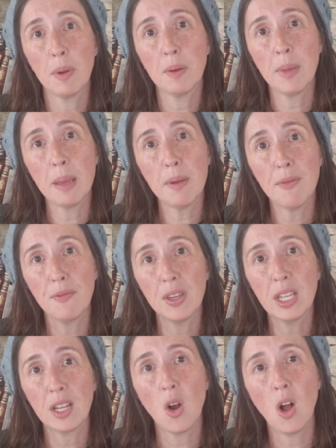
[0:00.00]
but maybe
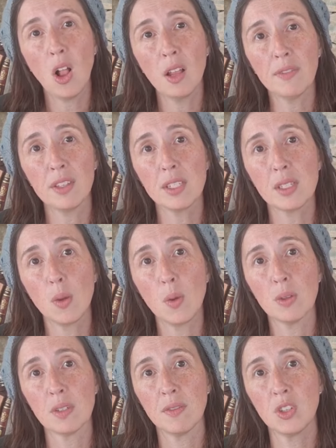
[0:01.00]
feeling all of the
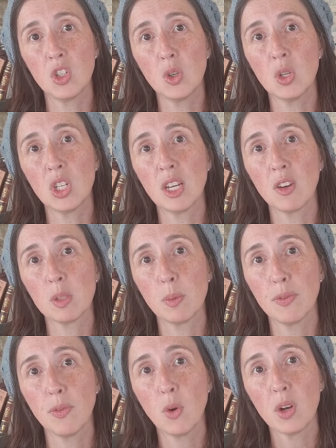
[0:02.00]
souls of the Jewish heroes
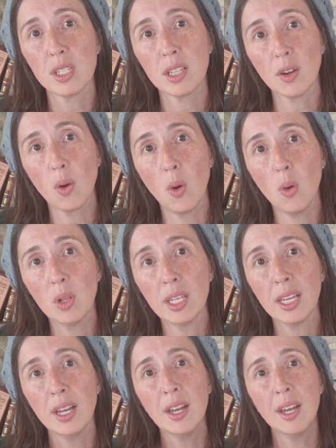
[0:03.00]
before us and their
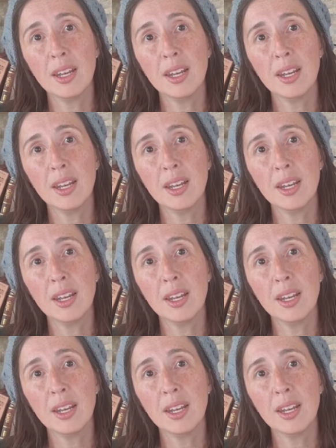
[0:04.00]
holy